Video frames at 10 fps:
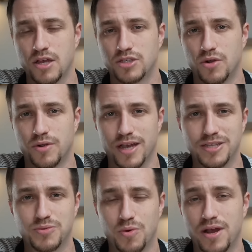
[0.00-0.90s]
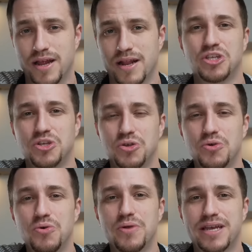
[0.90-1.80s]
So guess what?
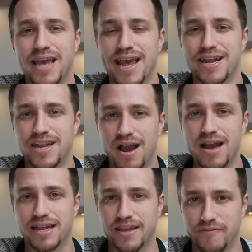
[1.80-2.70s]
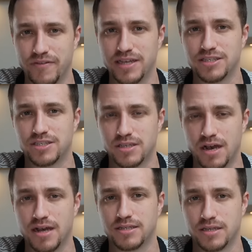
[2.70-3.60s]
You cannot convince
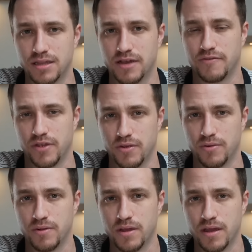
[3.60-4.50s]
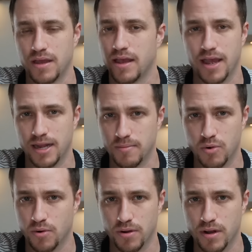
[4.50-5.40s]
God to love you any
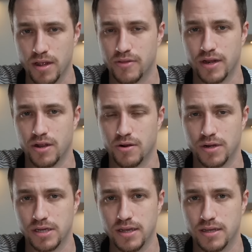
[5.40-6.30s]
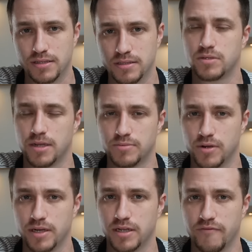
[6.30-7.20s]
more than he already does. Stop
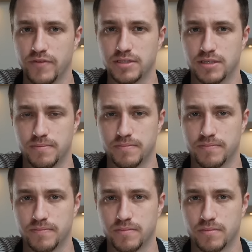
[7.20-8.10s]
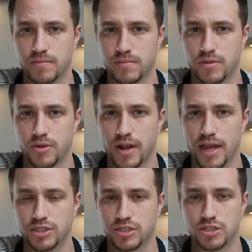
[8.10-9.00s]
trying to convince him through your
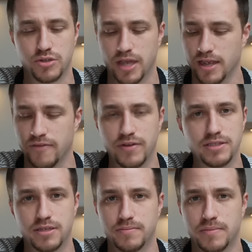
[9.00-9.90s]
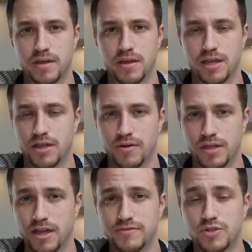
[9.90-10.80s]
actions. You can't convince him. He already
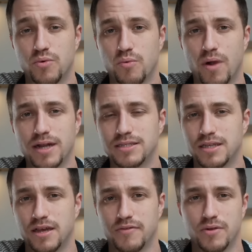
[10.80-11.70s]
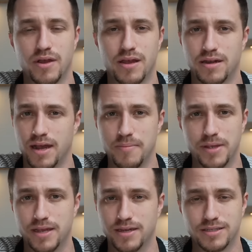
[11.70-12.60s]
loves you. Why does he love you? Not
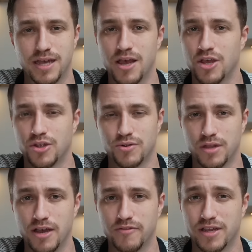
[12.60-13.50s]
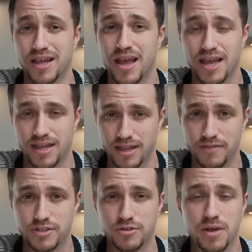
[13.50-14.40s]
because you're lovely. He
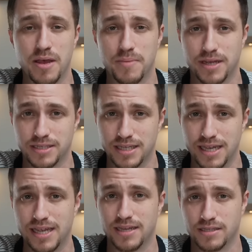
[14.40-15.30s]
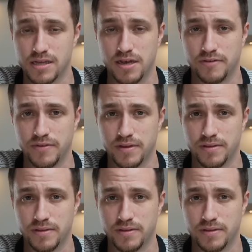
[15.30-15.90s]
loves you because he is love